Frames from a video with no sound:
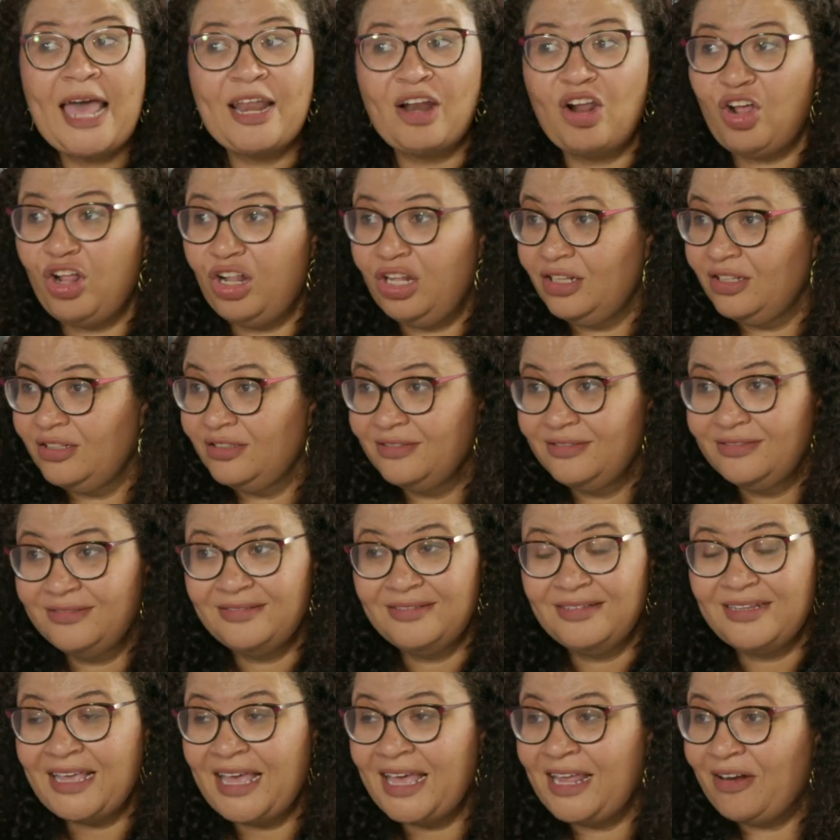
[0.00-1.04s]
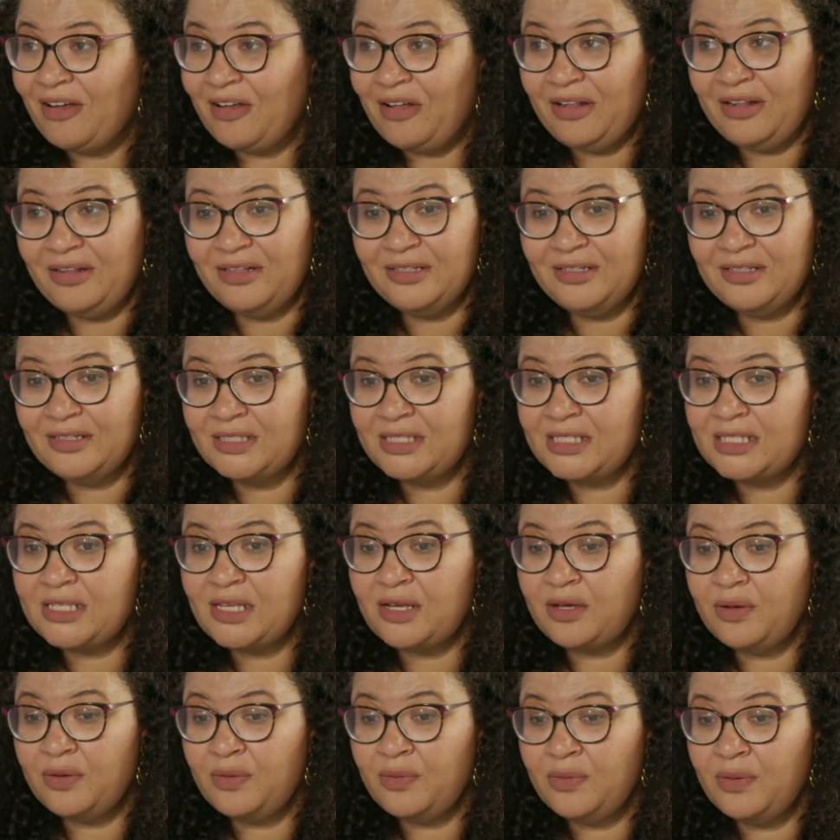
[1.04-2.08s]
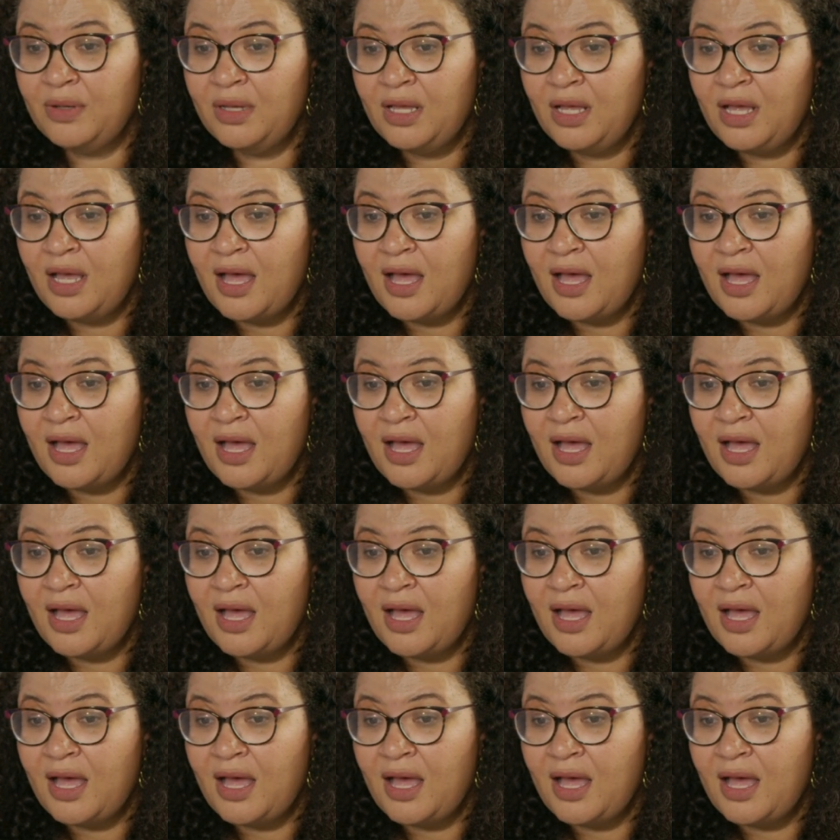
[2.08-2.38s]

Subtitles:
all. So